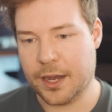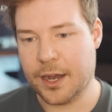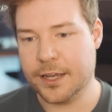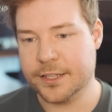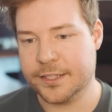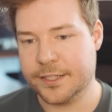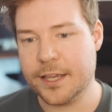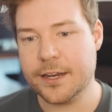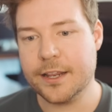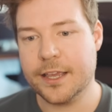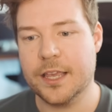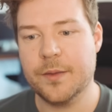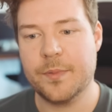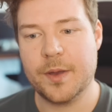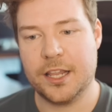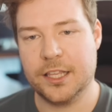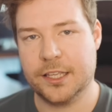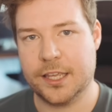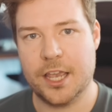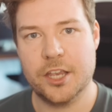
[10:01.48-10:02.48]
I said heap
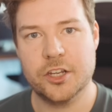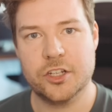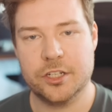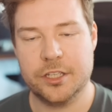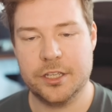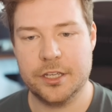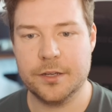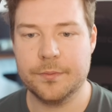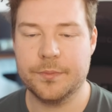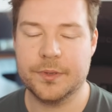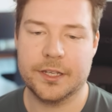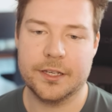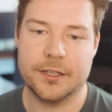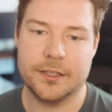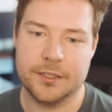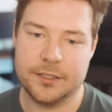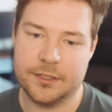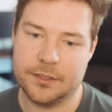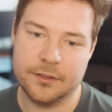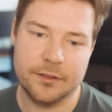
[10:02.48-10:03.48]
allocation here
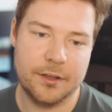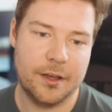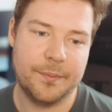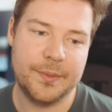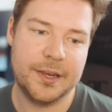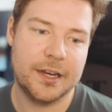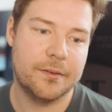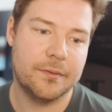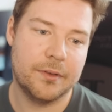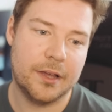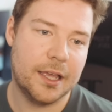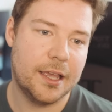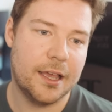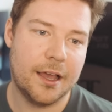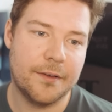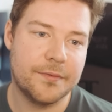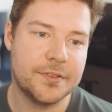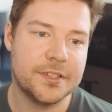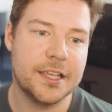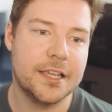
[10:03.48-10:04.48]
because, I mean, I,
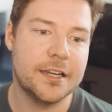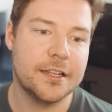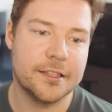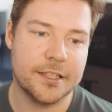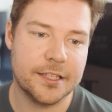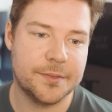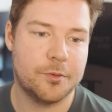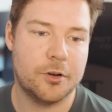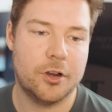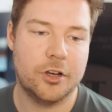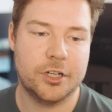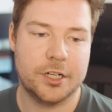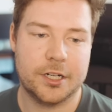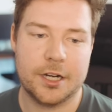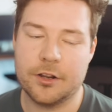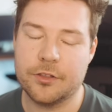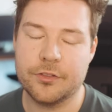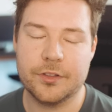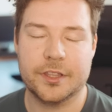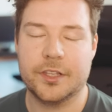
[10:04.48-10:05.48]
have seen in this project, I
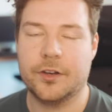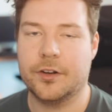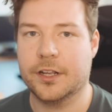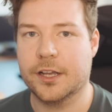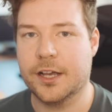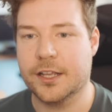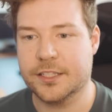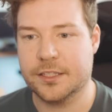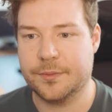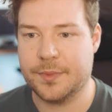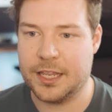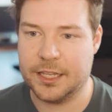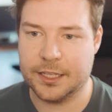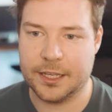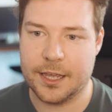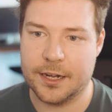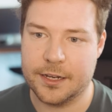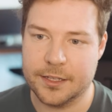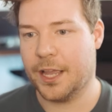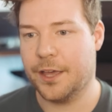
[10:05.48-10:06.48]
don't think there are custom
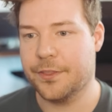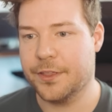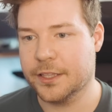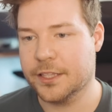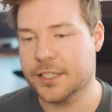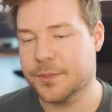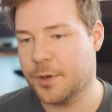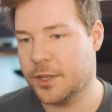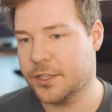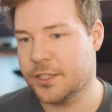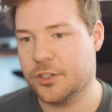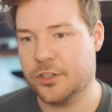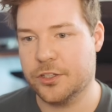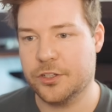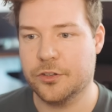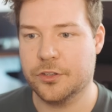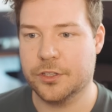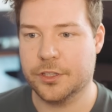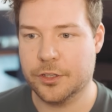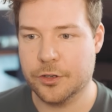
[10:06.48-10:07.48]
allocators. I think this person's just
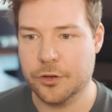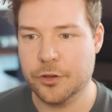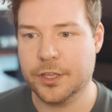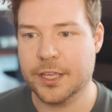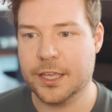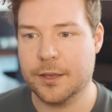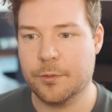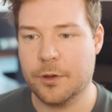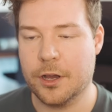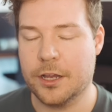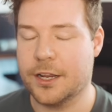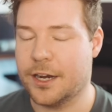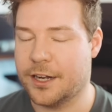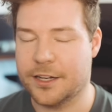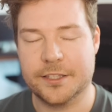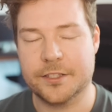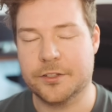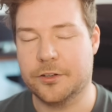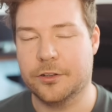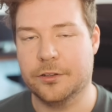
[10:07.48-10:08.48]
using the new keyword and
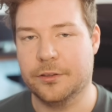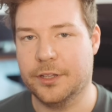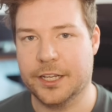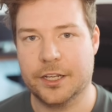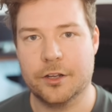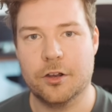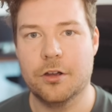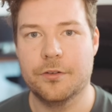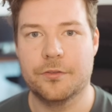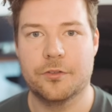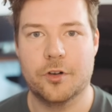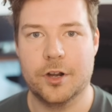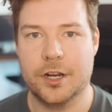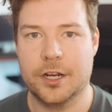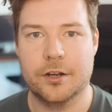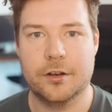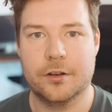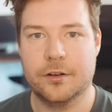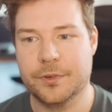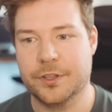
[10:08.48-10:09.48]
it's not like
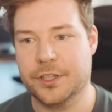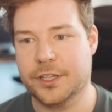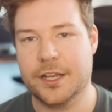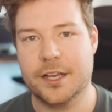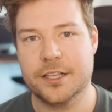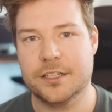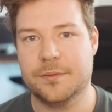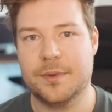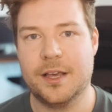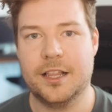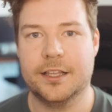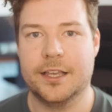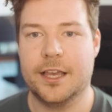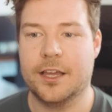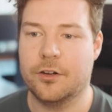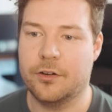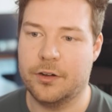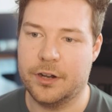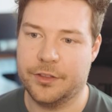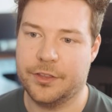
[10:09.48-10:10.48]
overridden with a custom
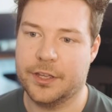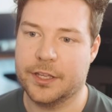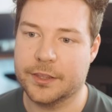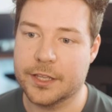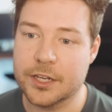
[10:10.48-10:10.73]
allocator or anything.